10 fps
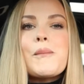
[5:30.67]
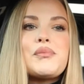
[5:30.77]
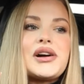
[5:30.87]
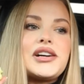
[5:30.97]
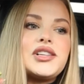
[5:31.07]

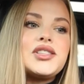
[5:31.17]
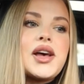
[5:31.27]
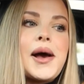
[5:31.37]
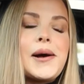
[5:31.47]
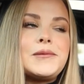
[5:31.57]
But
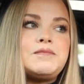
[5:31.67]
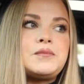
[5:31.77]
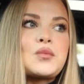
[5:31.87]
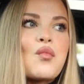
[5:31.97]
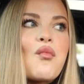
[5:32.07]

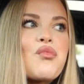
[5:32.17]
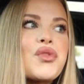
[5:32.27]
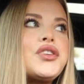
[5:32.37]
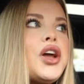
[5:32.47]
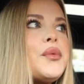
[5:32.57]

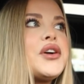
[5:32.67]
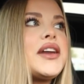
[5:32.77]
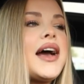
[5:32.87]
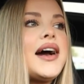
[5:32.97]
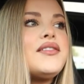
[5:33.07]
yeah, we're
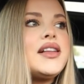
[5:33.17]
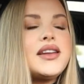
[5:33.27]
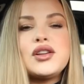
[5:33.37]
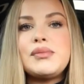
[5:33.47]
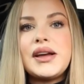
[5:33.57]
gonna have a
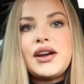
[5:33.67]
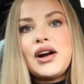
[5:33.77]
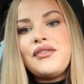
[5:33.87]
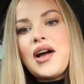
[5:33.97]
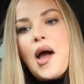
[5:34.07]
little bit
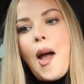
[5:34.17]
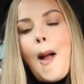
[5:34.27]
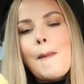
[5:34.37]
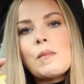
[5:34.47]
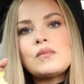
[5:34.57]
of a